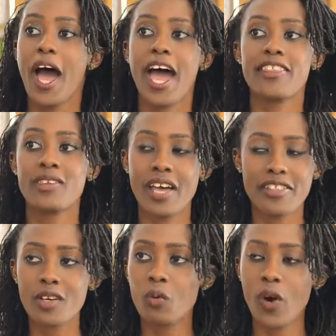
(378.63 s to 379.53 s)
And I
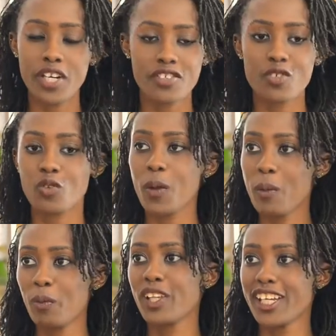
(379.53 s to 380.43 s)
think one reason why
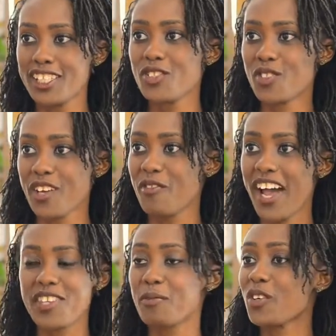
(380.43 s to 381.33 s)
people get into the
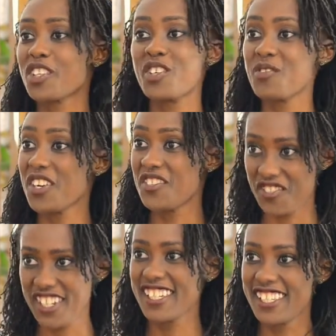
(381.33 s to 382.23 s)
fight is because they don't even
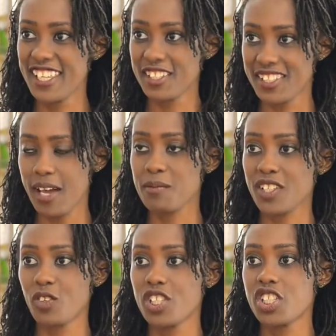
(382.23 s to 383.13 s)
read the terms
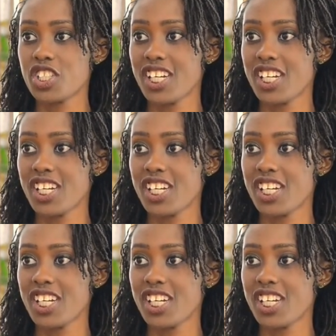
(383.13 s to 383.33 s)
and conditions.